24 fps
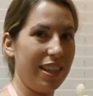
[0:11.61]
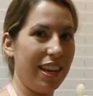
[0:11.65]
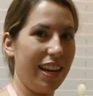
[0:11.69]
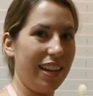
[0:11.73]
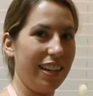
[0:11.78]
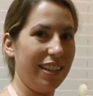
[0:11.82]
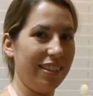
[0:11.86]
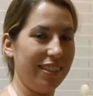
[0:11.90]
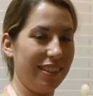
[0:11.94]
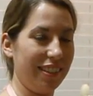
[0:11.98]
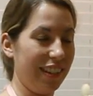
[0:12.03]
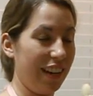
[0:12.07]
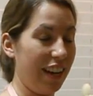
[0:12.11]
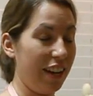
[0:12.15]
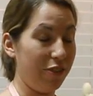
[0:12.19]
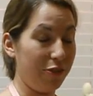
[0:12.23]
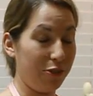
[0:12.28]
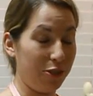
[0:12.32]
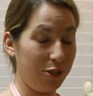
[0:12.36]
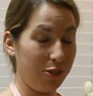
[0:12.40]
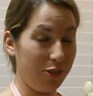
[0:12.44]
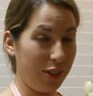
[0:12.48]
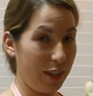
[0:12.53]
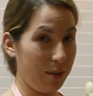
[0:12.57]
that is at
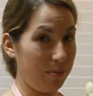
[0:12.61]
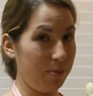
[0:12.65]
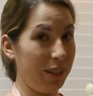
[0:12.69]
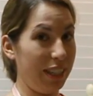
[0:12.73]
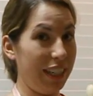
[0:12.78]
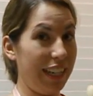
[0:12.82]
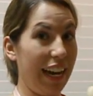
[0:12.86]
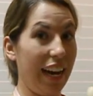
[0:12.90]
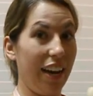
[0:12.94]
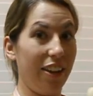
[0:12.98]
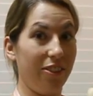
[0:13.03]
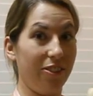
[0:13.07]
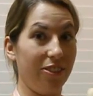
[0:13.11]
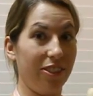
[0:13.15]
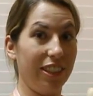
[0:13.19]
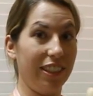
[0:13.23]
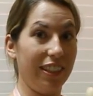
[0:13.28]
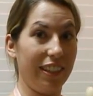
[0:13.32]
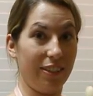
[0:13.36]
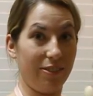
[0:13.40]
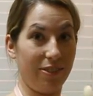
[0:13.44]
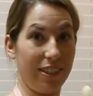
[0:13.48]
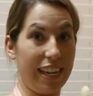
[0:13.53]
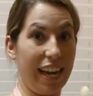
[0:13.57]
every family
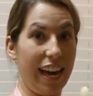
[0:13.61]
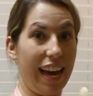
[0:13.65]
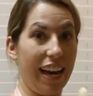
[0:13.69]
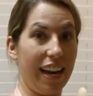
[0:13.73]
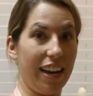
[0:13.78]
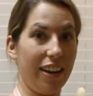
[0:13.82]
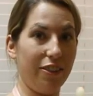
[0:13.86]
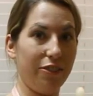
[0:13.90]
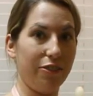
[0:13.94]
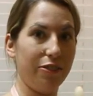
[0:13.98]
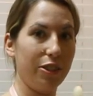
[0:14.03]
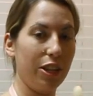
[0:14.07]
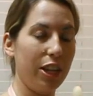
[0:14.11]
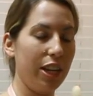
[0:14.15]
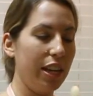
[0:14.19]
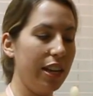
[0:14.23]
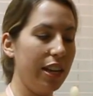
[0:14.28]
gathering that we have.